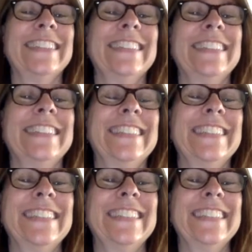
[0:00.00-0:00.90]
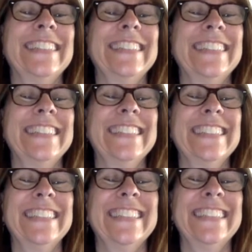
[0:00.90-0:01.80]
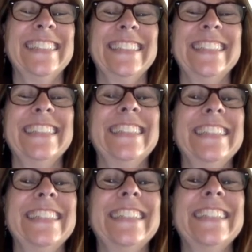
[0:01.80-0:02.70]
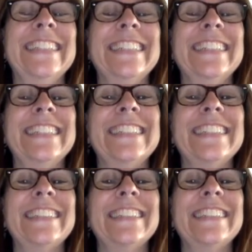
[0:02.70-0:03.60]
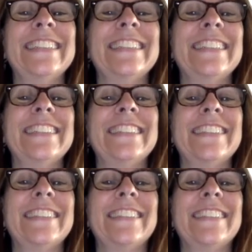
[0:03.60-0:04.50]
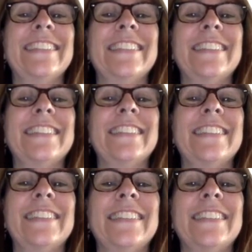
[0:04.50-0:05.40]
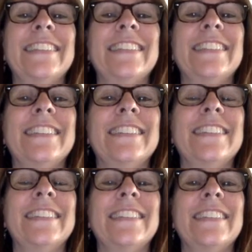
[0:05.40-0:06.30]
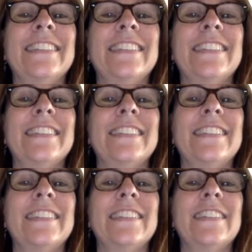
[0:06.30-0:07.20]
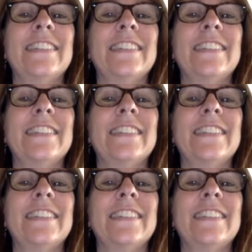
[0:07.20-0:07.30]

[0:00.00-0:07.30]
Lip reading: The person shown says nothing.